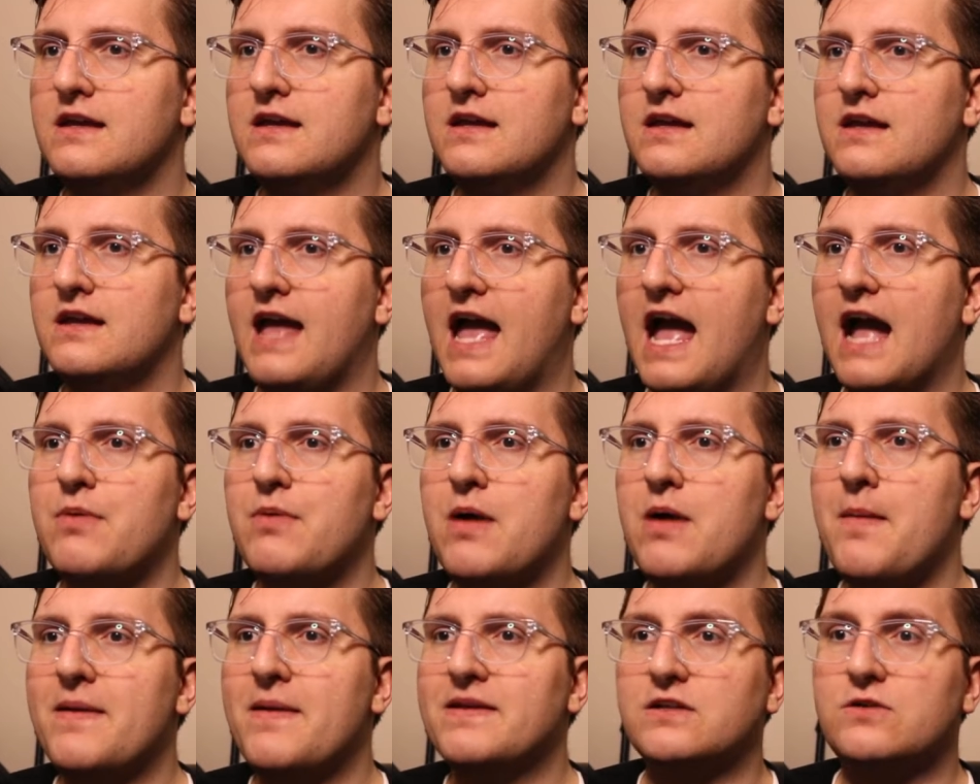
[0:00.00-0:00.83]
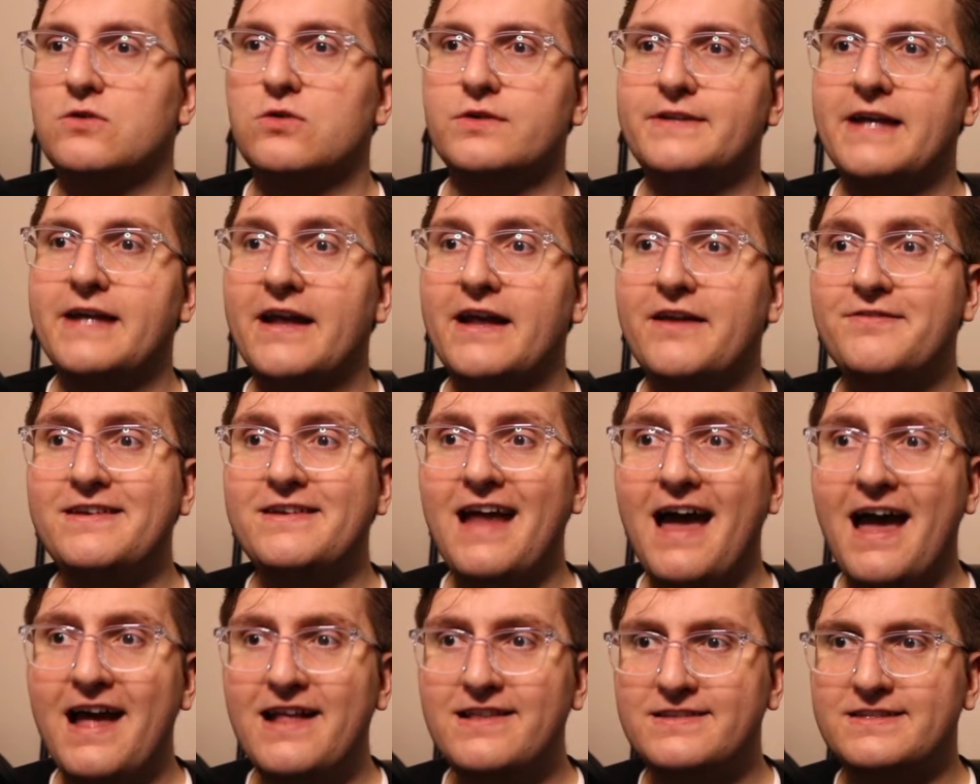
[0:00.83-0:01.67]
Egg bomb has a cooldown of
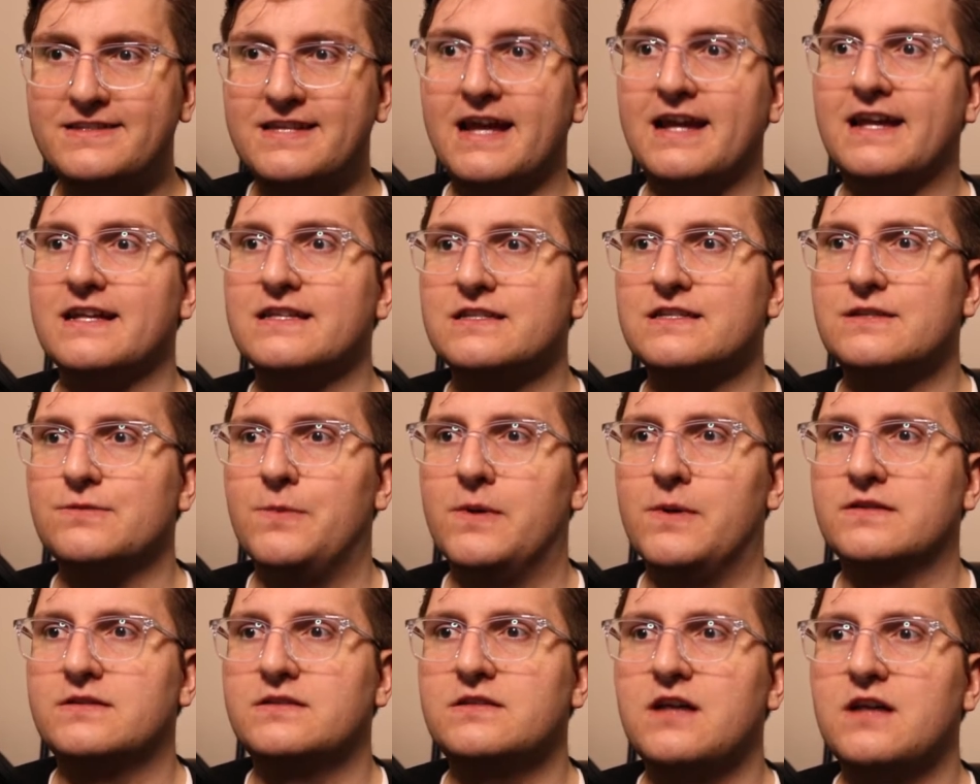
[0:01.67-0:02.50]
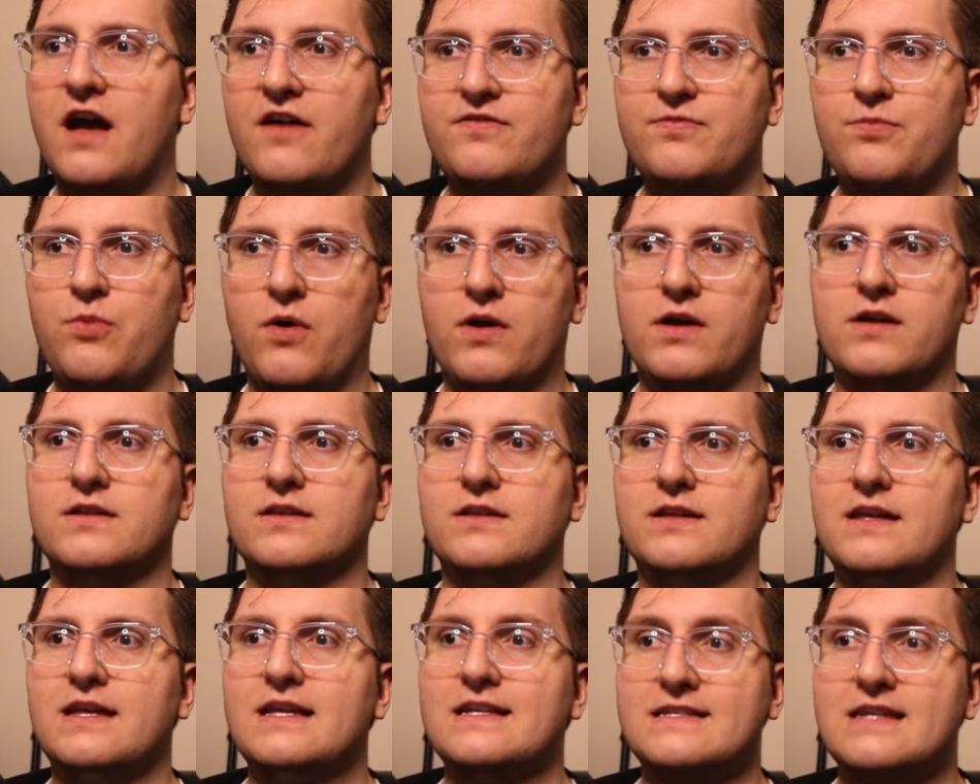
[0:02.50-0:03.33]
9 seconds, while soft-boiled
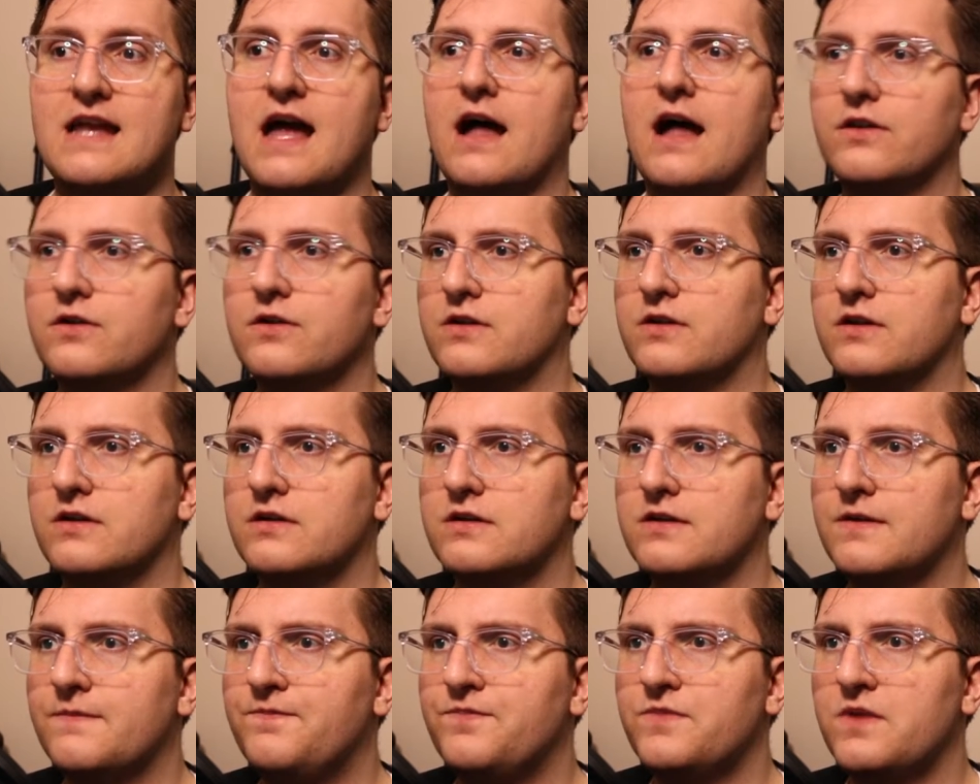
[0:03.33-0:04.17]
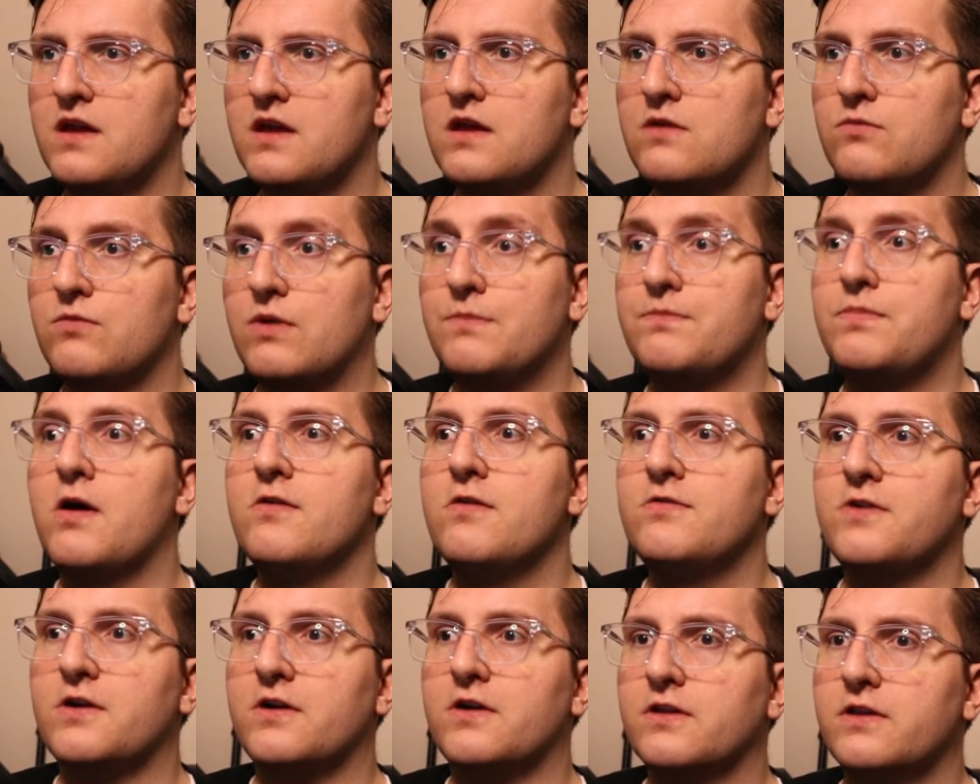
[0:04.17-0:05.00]
is not learned. When
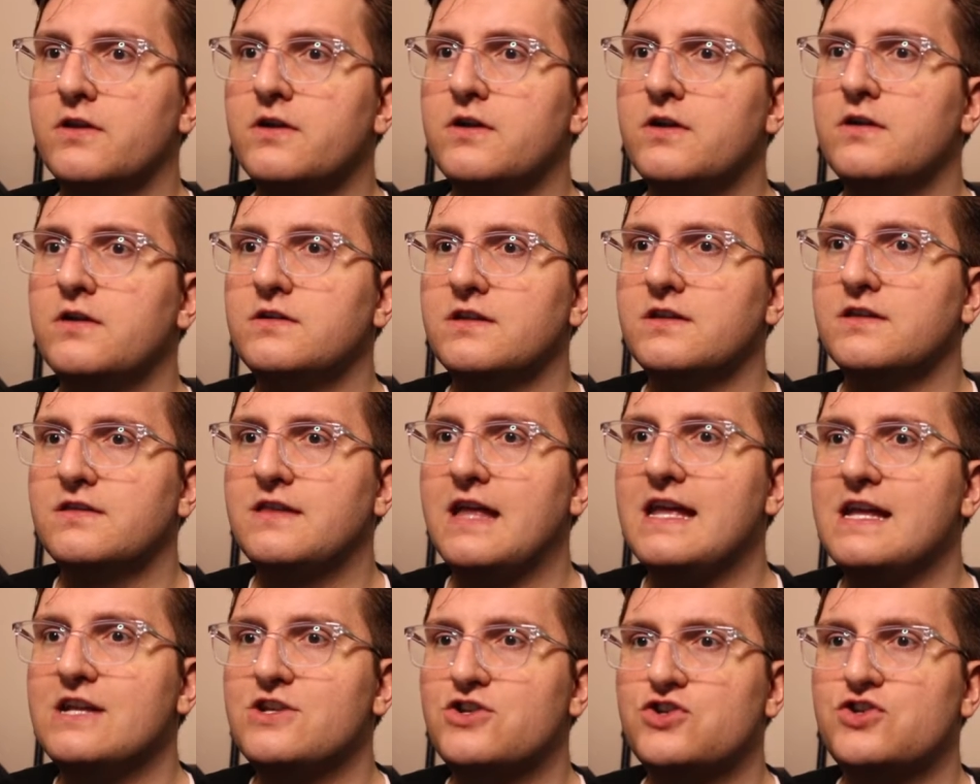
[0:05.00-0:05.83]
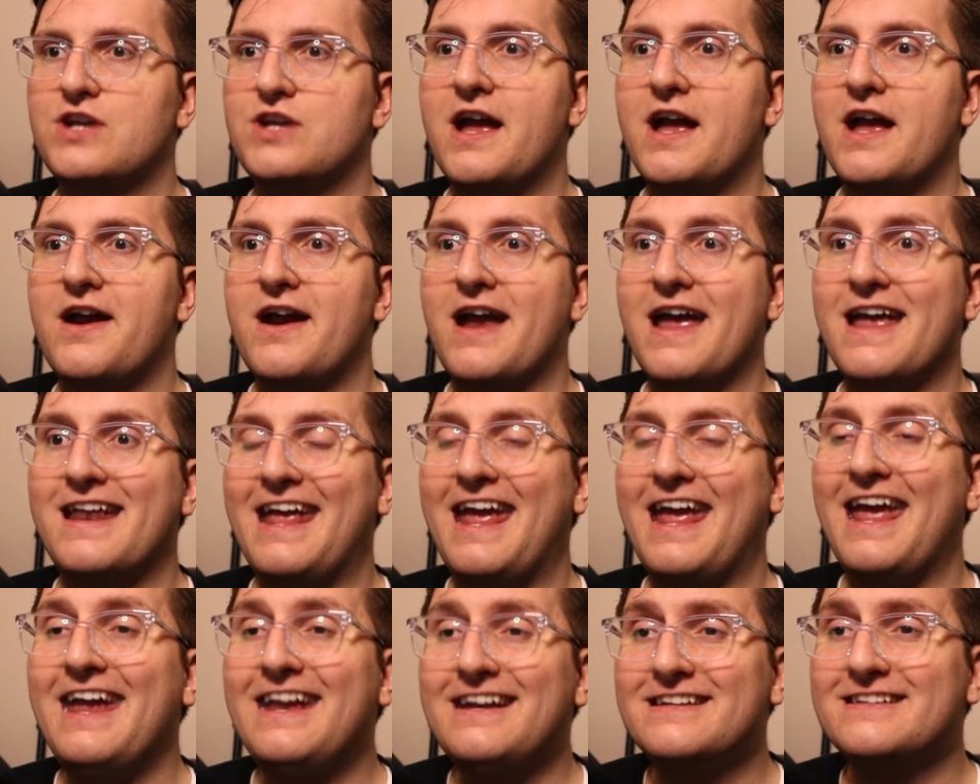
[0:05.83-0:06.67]
both are learned, they each share an
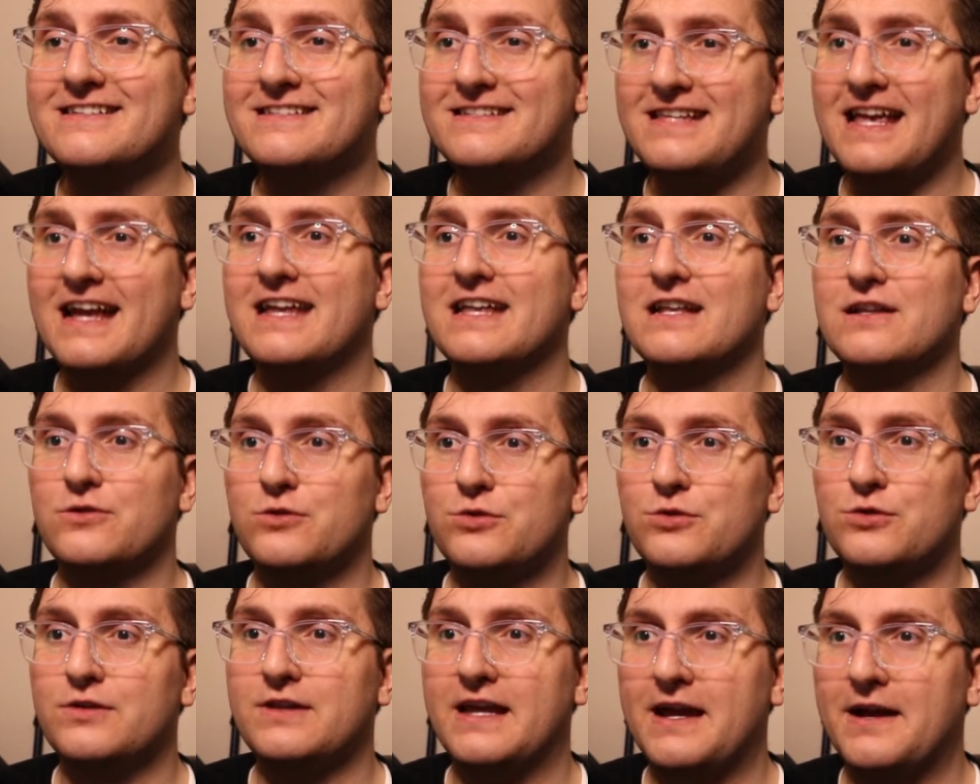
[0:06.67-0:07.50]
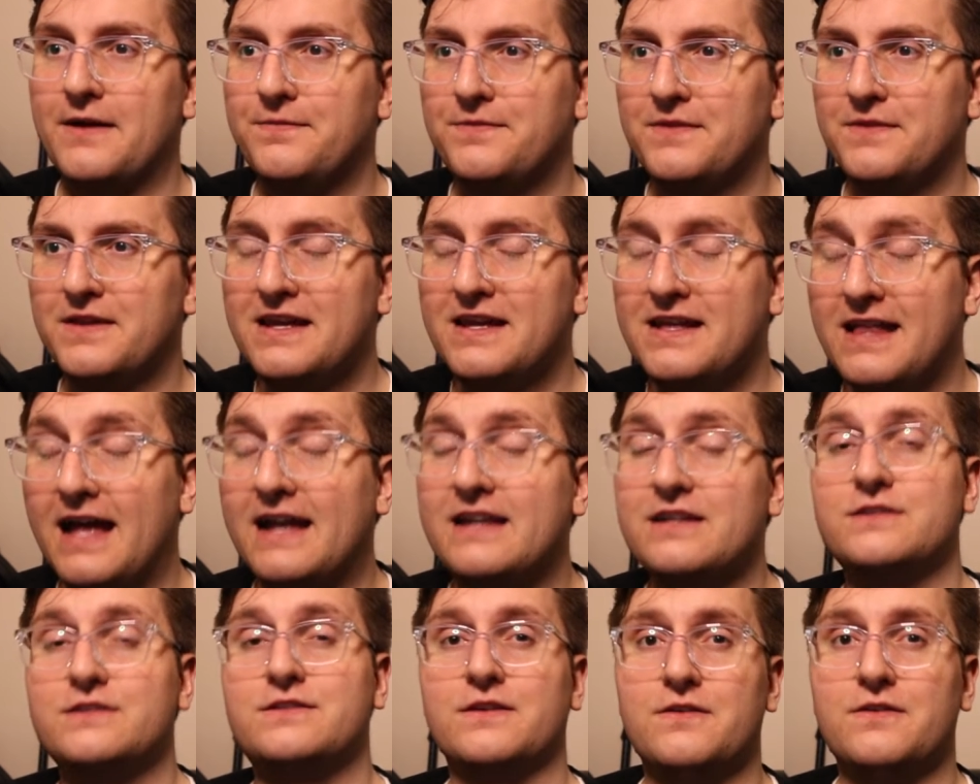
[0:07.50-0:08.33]
8-second cooldown. That
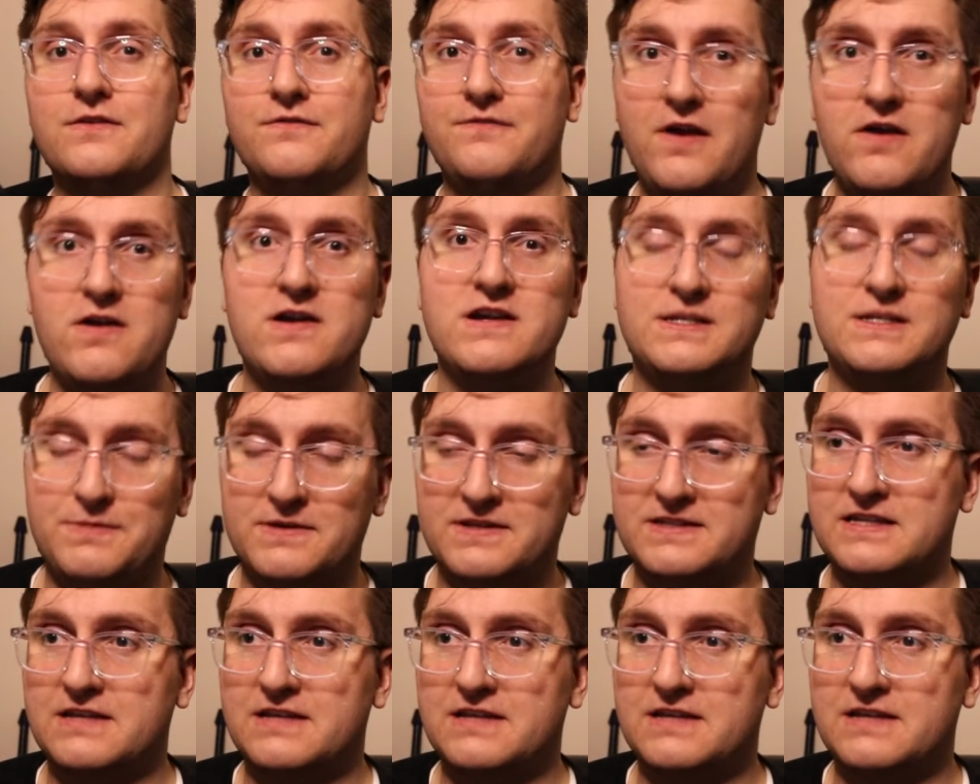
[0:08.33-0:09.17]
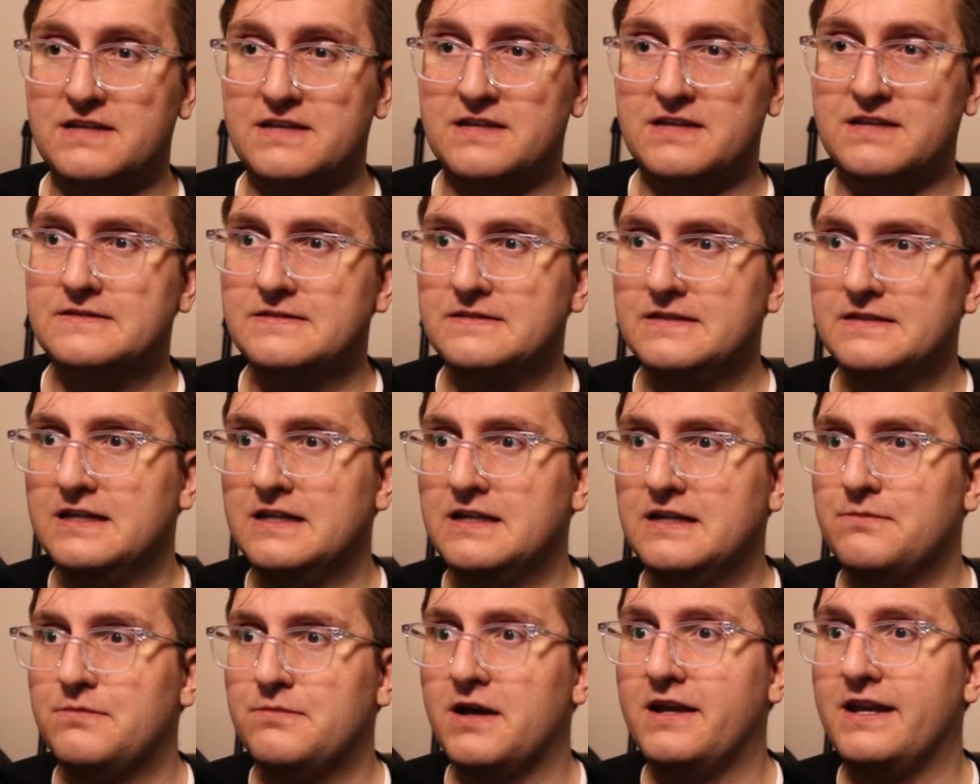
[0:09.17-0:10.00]
is very specific,
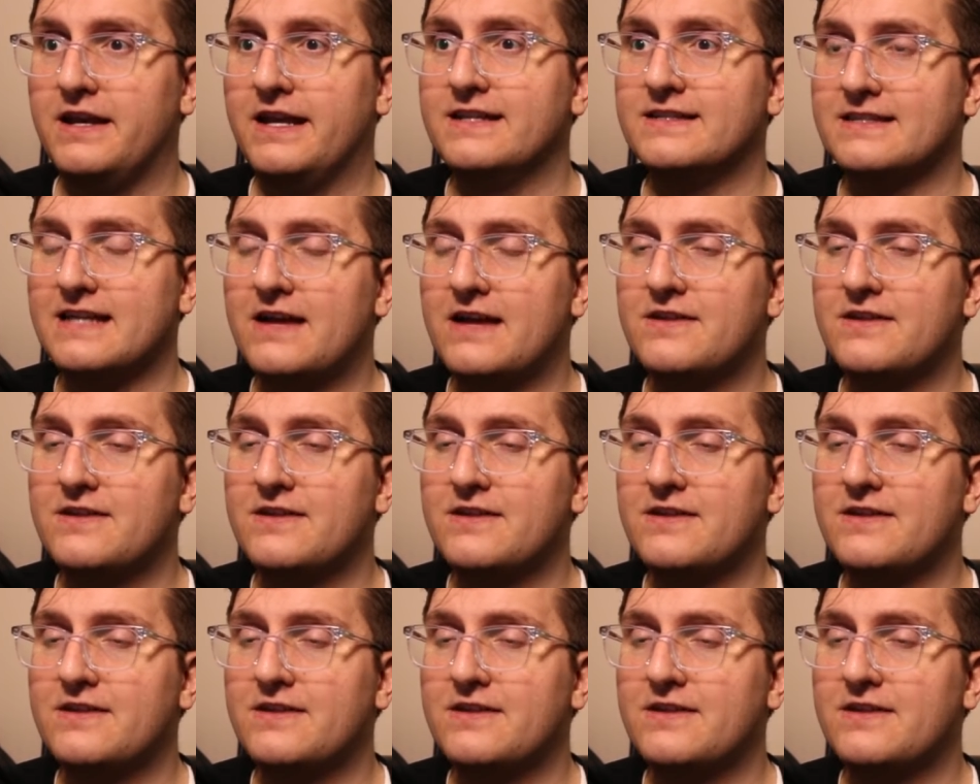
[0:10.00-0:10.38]
but it sounds